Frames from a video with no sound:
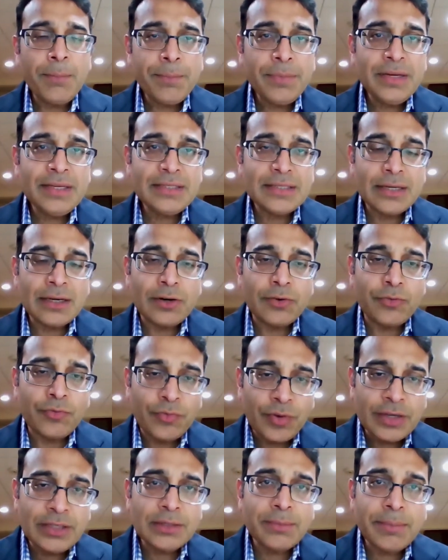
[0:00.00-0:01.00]
companies that are
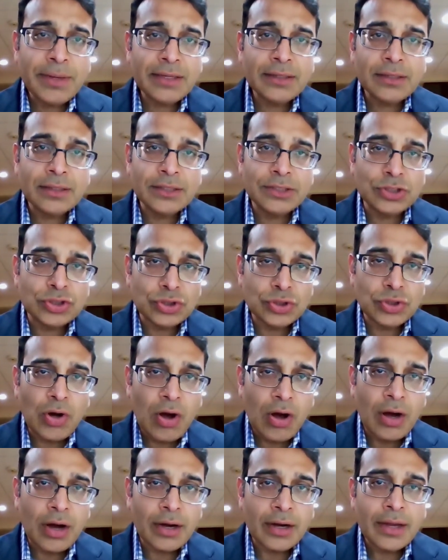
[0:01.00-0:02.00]
fundamentally
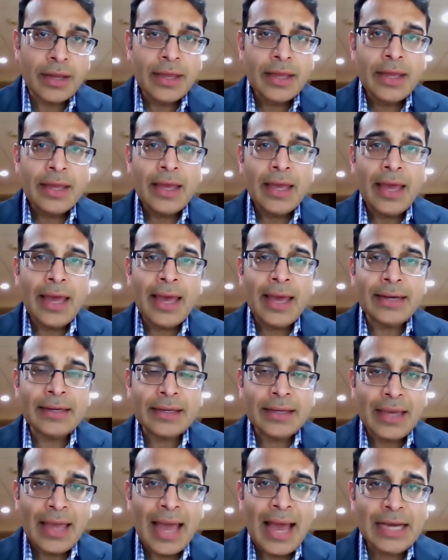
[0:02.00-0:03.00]
strong
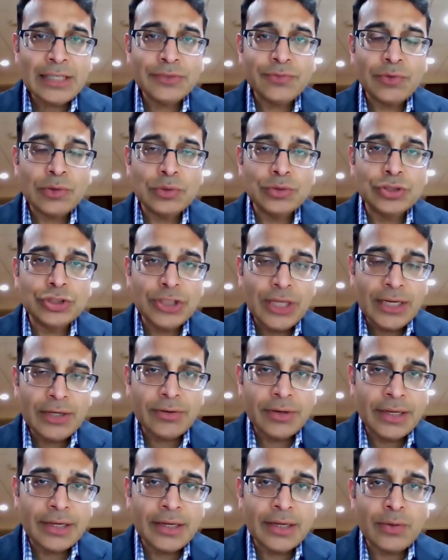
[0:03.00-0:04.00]
and cash flow
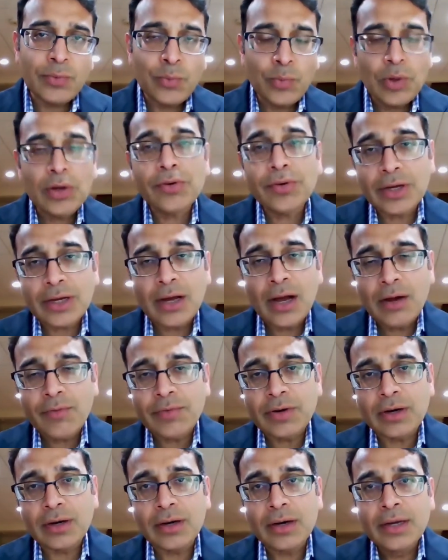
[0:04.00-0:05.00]
generating will
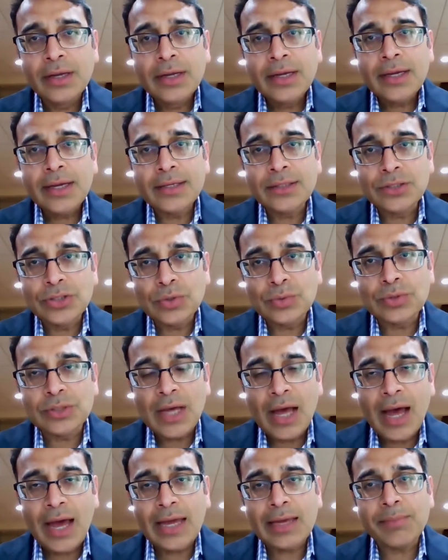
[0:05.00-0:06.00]
recover in due
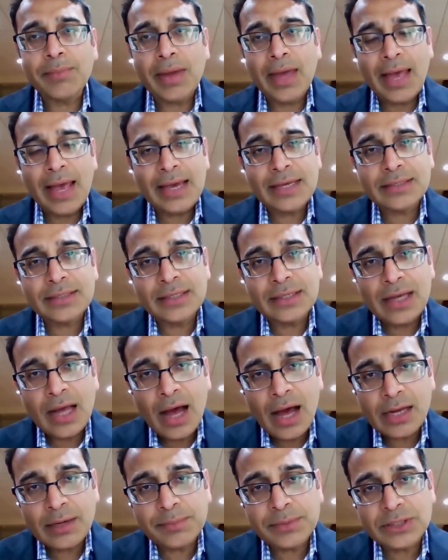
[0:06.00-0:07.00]
time as the
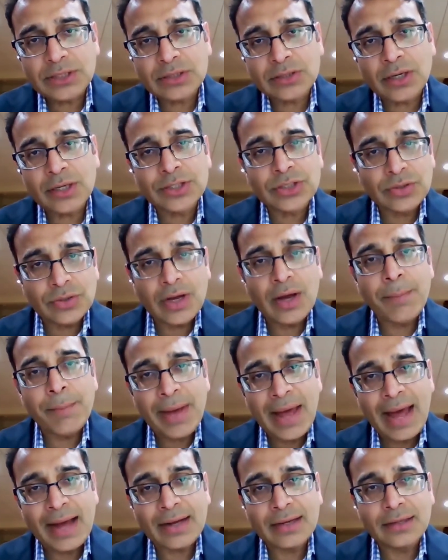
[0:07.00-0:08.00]
economy starts to come